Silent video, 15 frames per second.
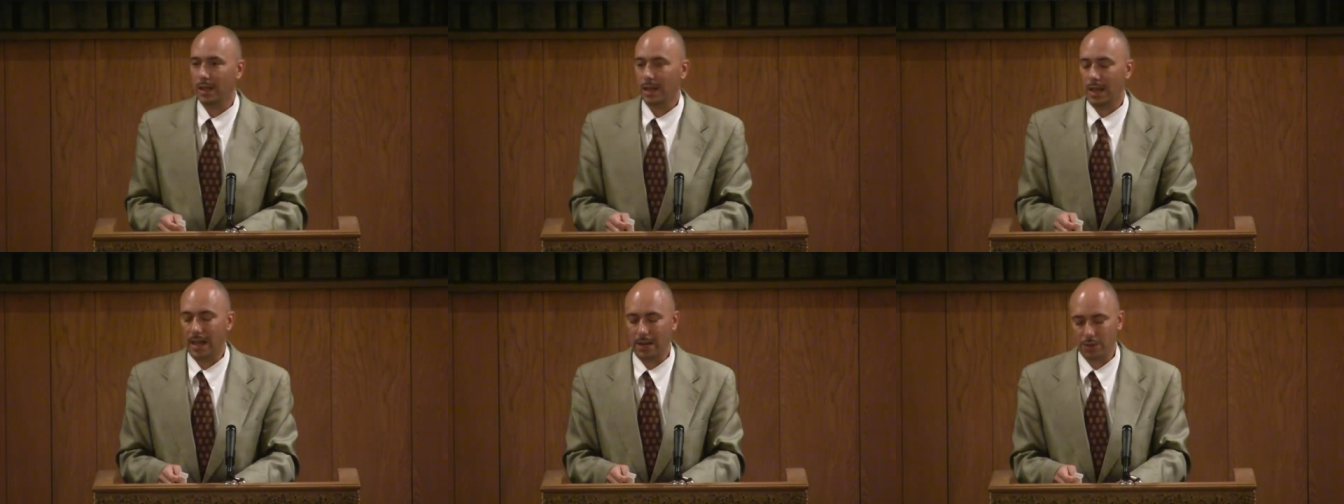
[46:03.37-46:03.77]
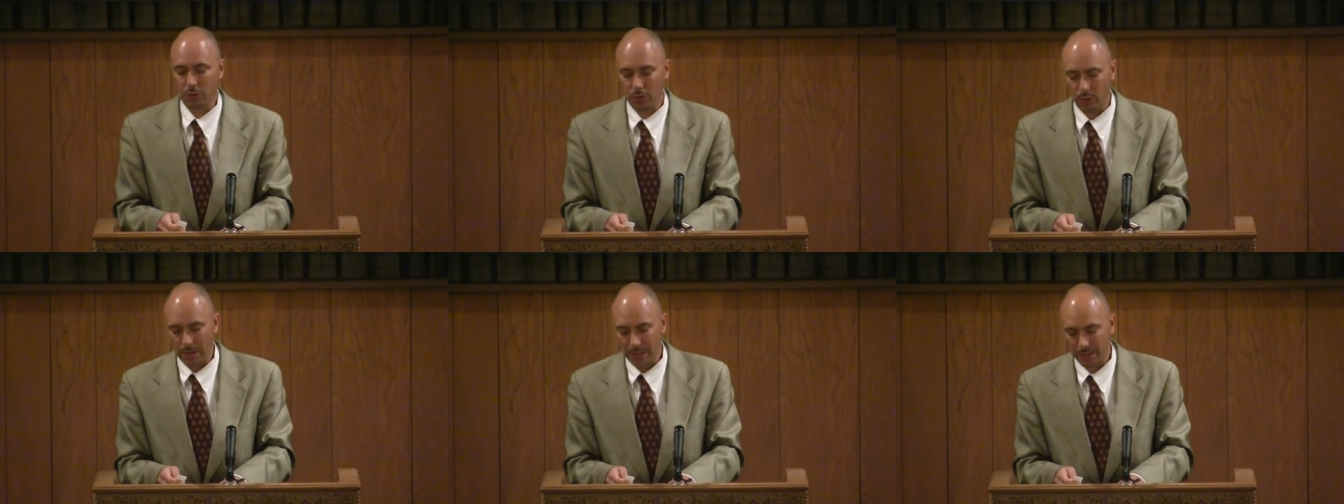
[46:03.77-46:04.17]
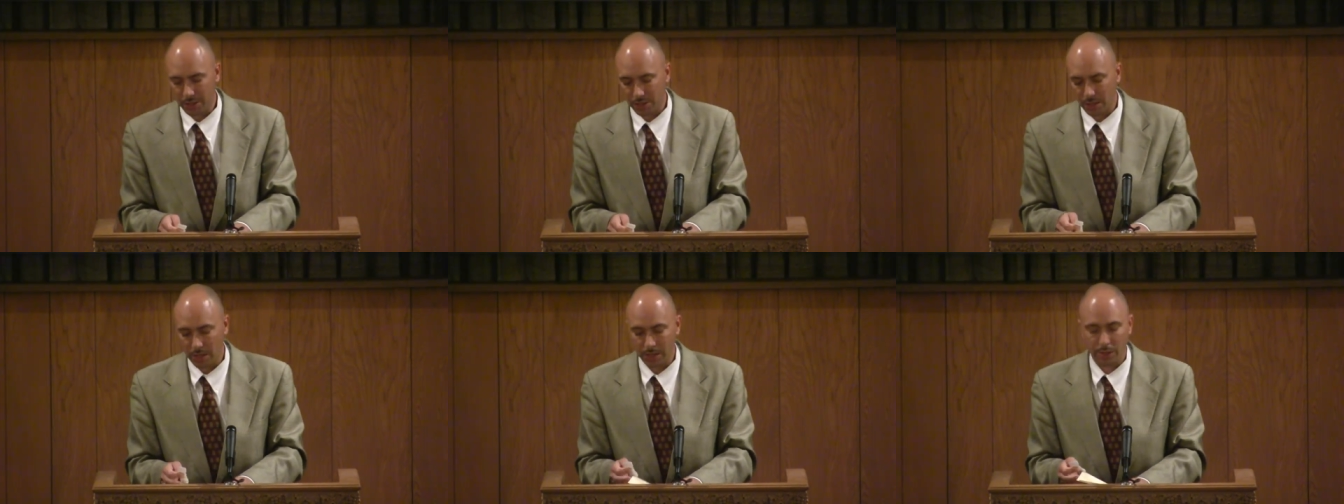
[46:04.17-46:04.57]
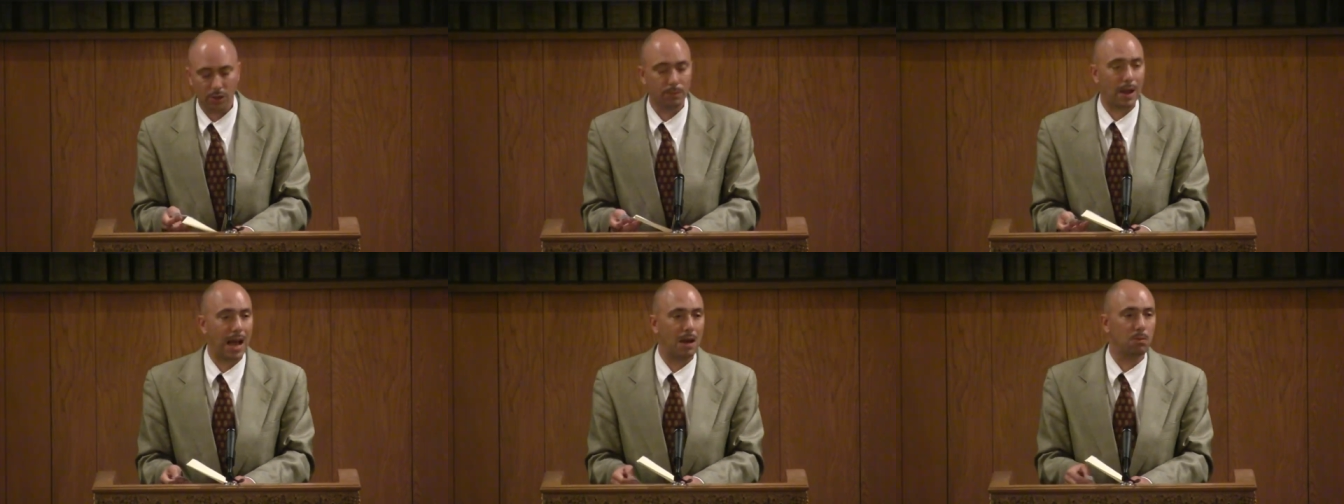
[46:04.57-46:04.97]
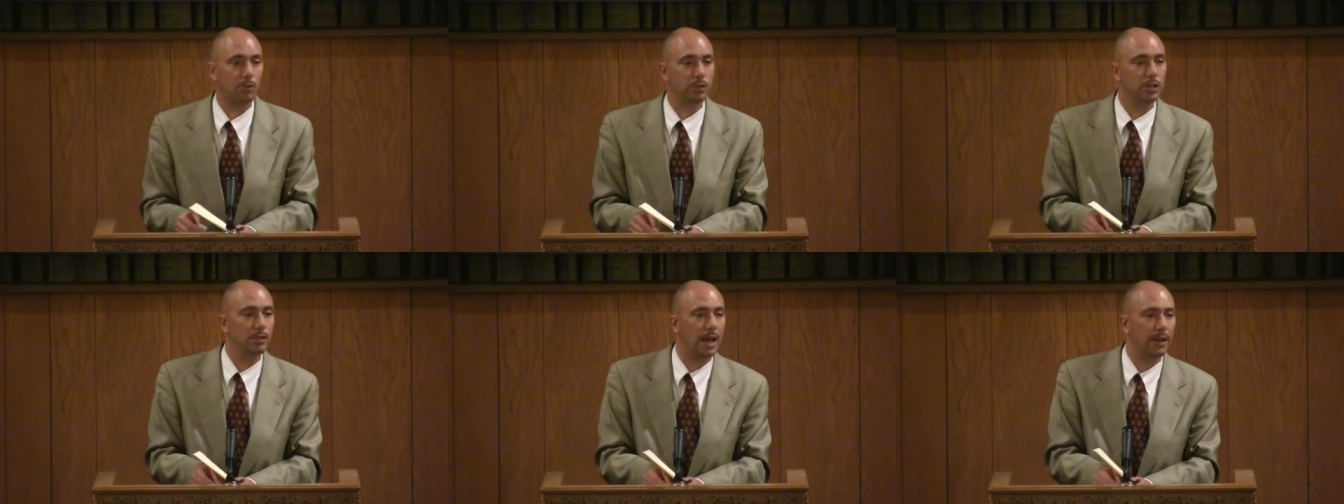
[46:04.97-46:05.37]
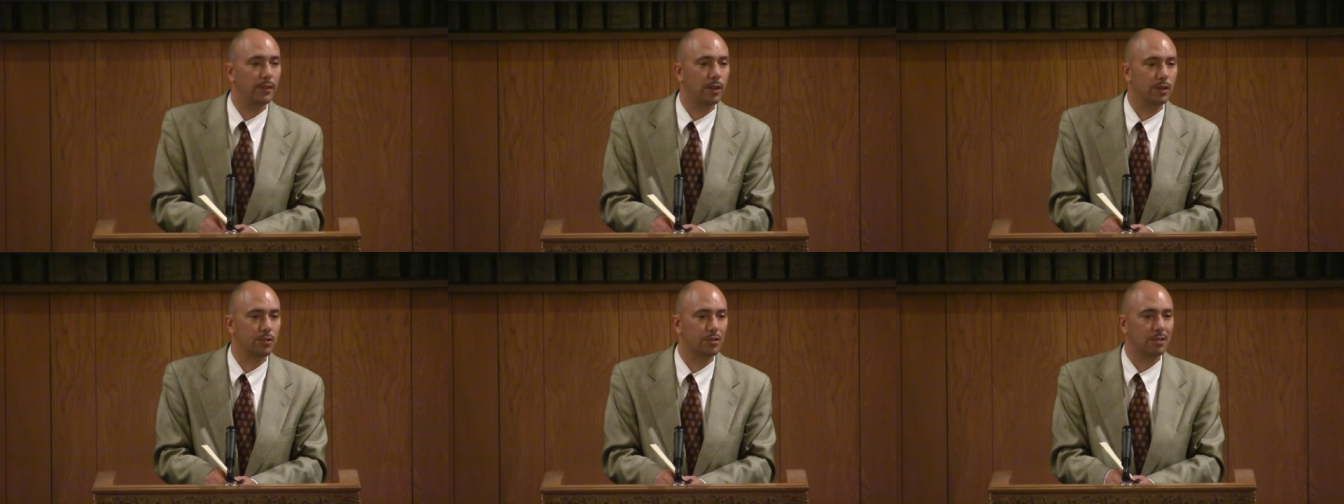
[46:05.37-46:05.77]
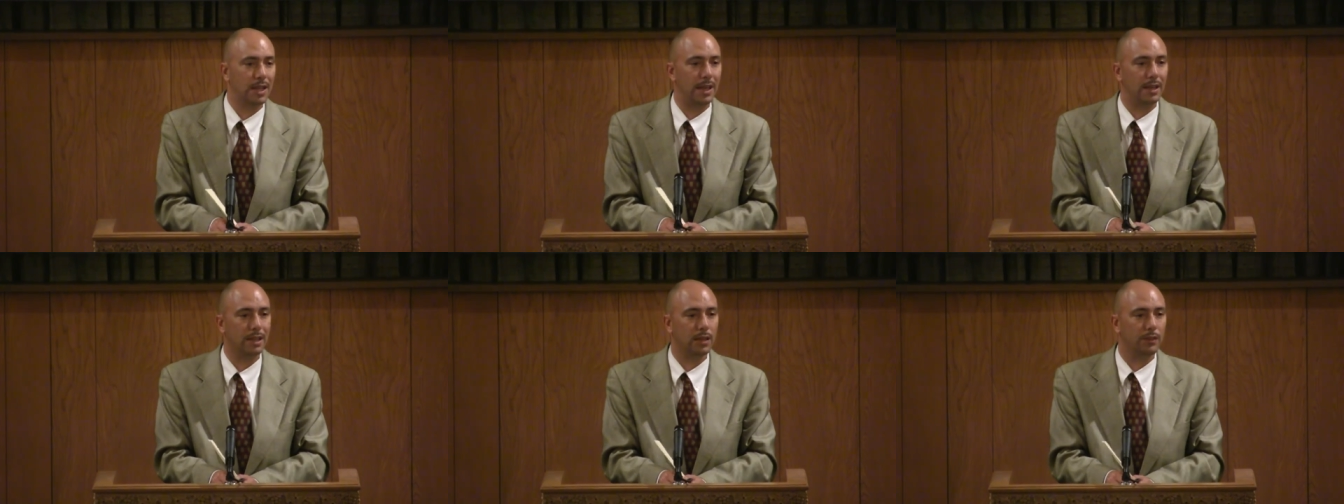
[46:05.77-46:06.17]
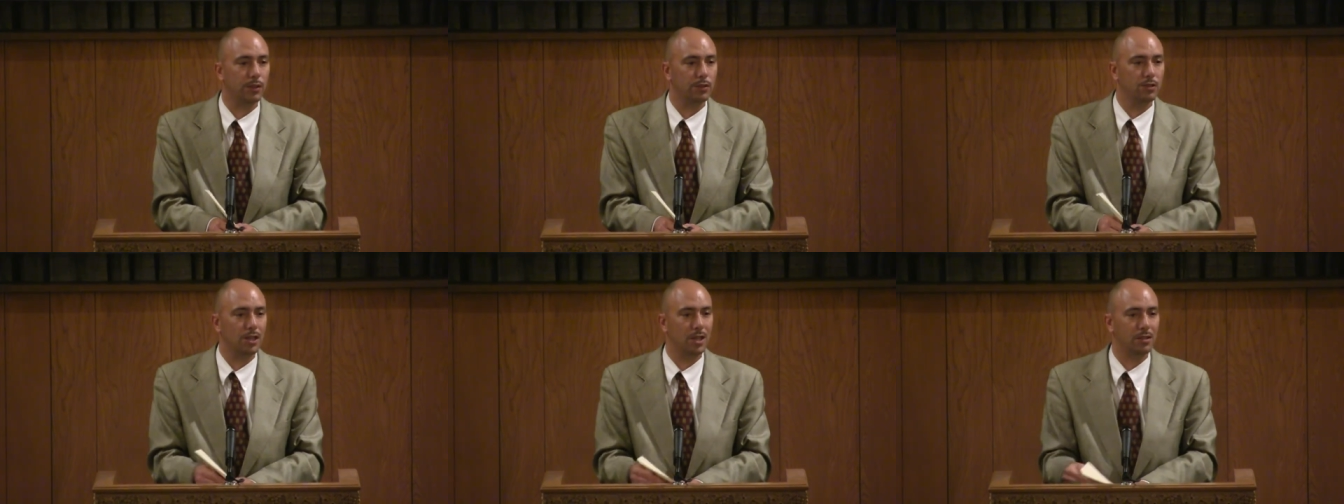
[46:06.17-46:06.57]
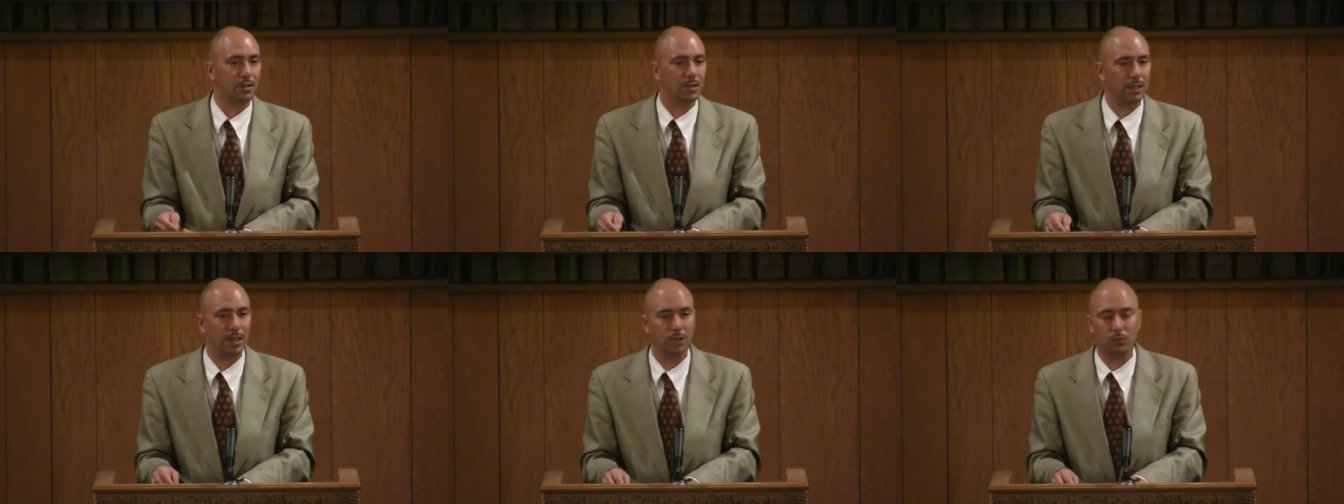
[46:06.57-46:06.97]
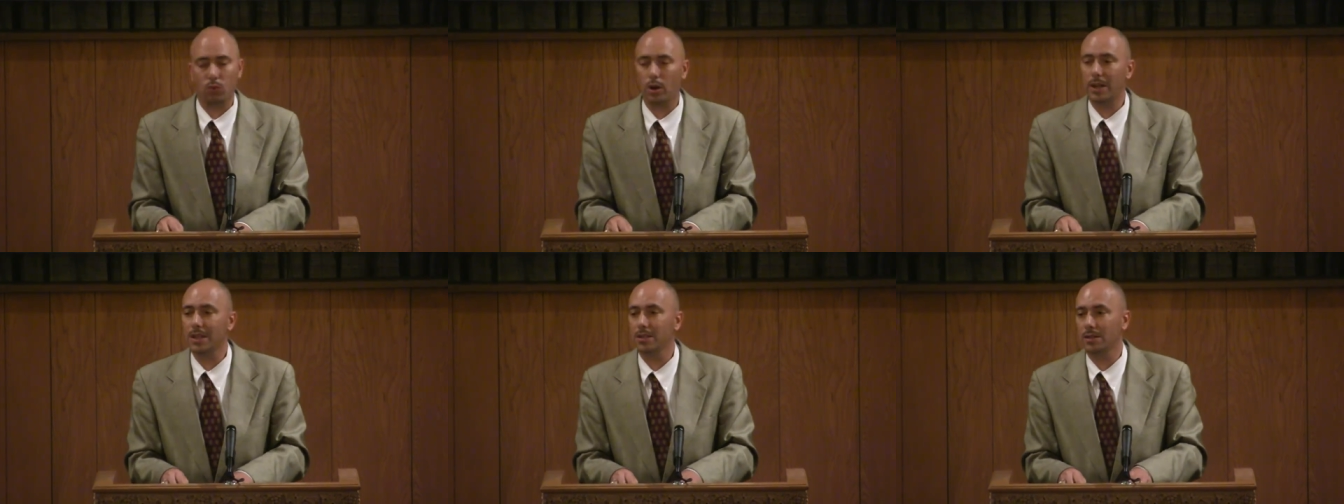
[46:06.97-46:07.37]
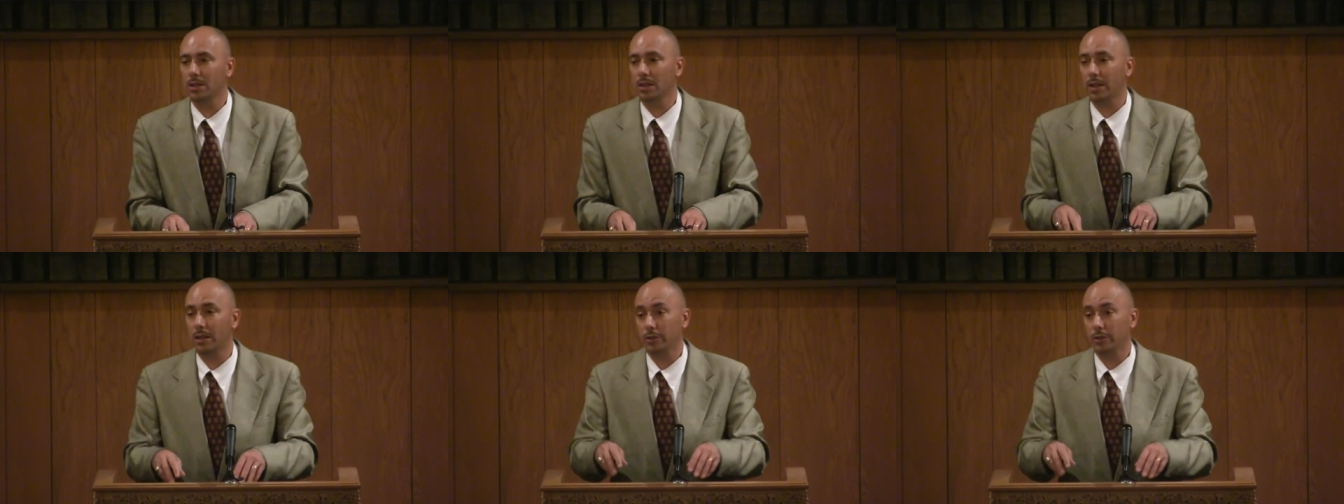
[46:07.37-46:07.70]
And as you read and study your Bible and you have the understanding of who Jesus is, what He's done,